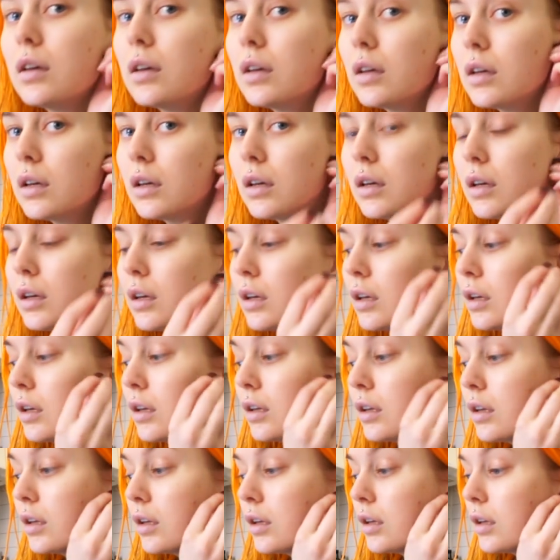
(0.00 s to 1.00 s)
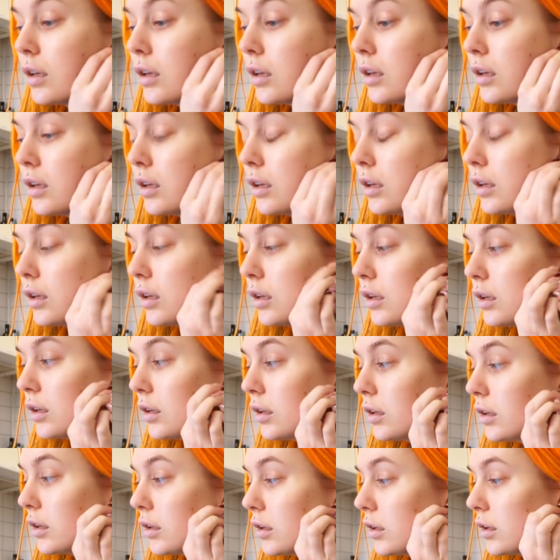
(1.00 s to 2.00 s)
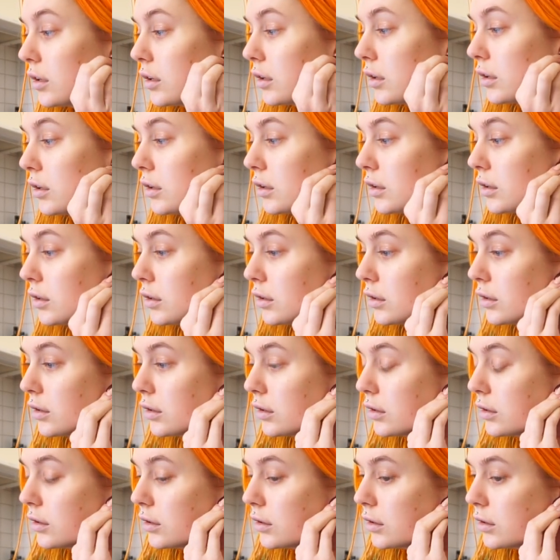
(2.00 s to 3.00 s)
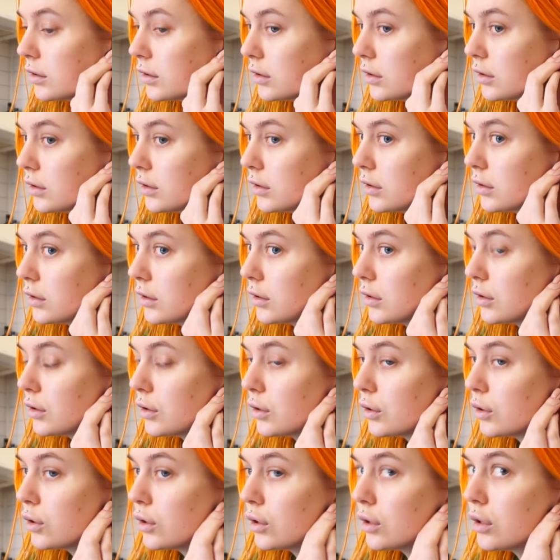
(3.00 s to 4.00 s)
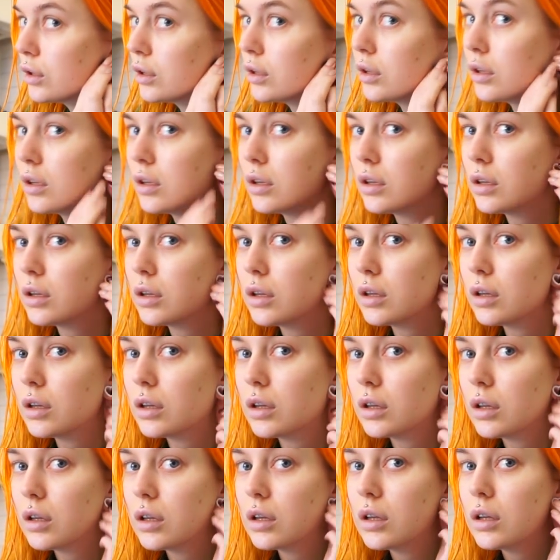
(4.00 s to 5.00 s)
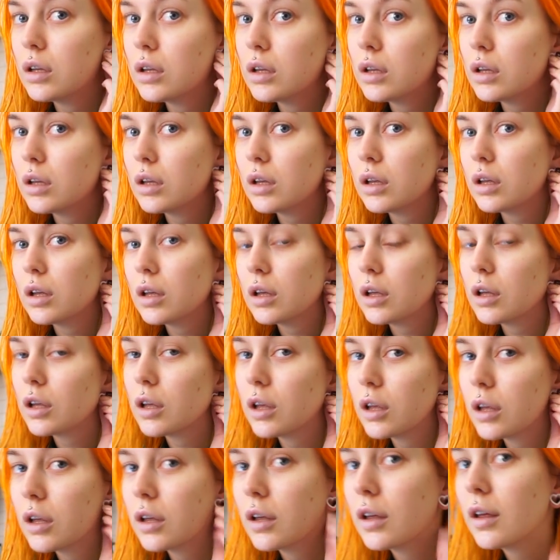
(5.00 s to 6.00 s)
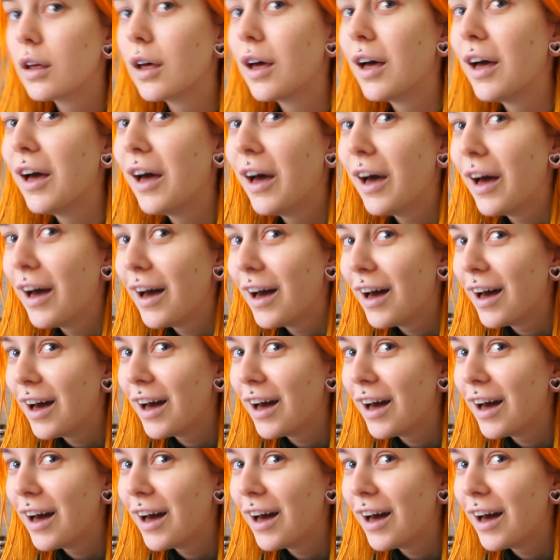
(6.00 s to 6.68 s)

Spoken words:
No one is speaking in this clip.